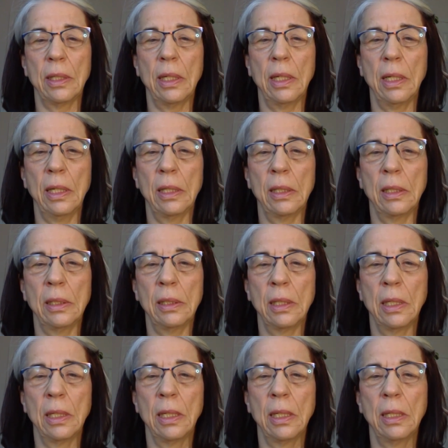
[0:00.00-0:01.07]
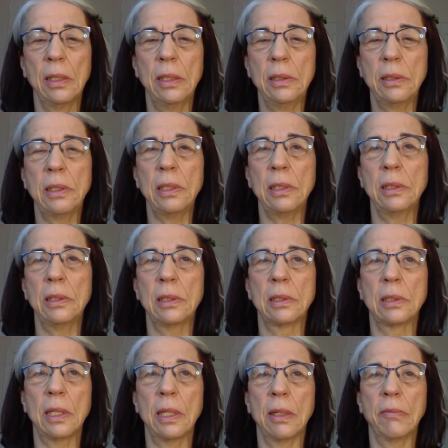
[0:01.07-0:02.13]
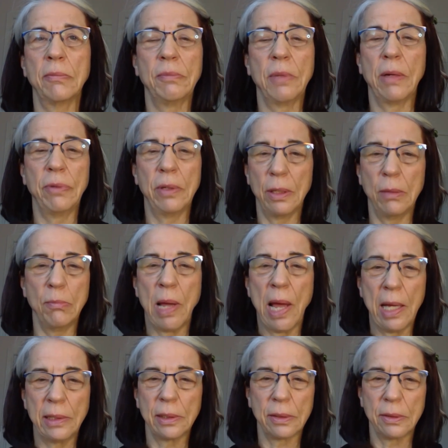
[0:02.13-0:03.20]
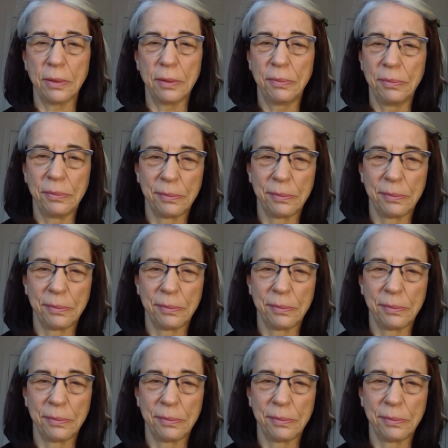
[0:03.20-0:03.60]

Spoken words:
And this is a very magical